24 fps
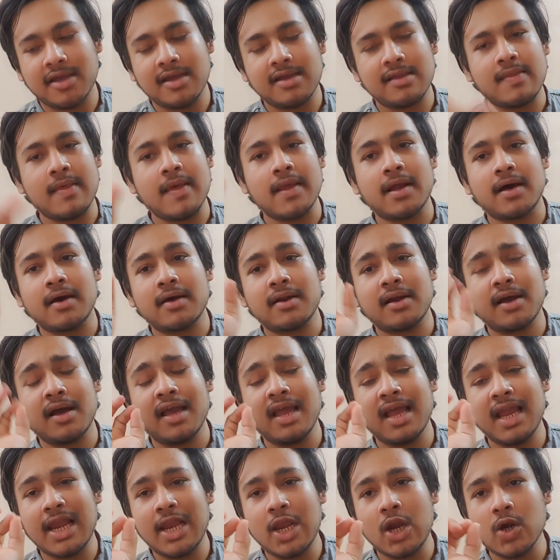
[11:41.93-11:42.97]
there are a
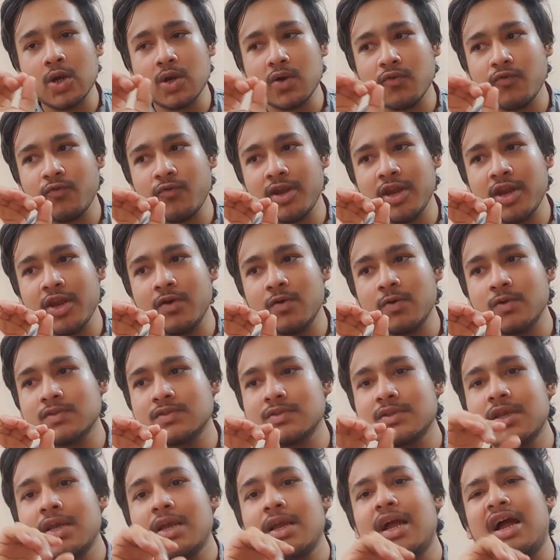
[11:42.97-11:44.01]
hell lot of videos
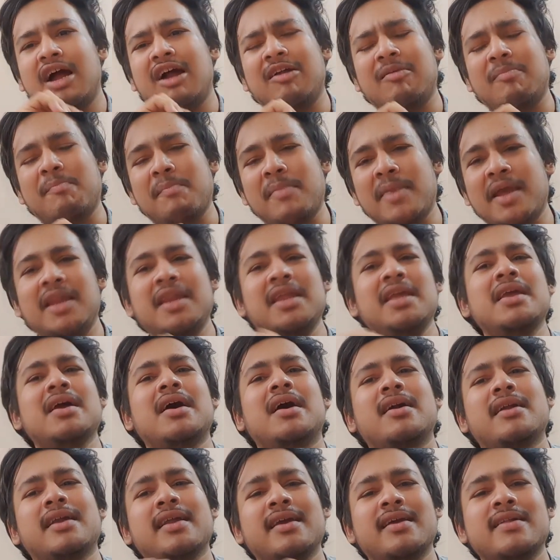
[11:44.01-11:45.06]
and many
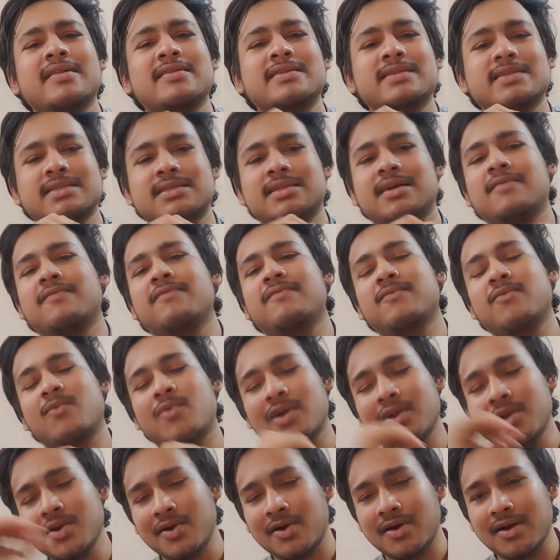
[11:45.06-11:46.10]
articles, stuff,
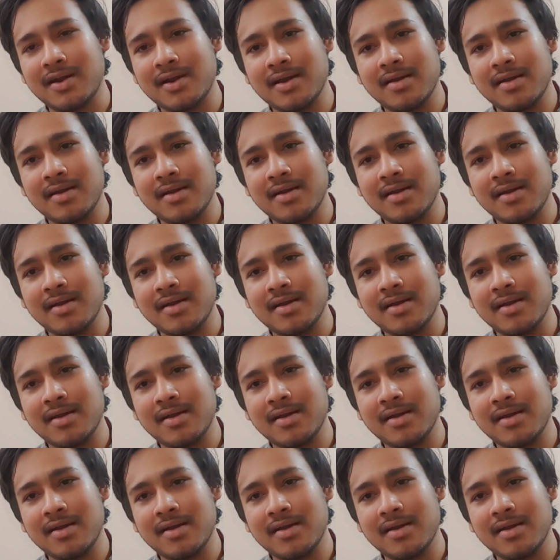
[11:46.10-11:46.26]
whatnot,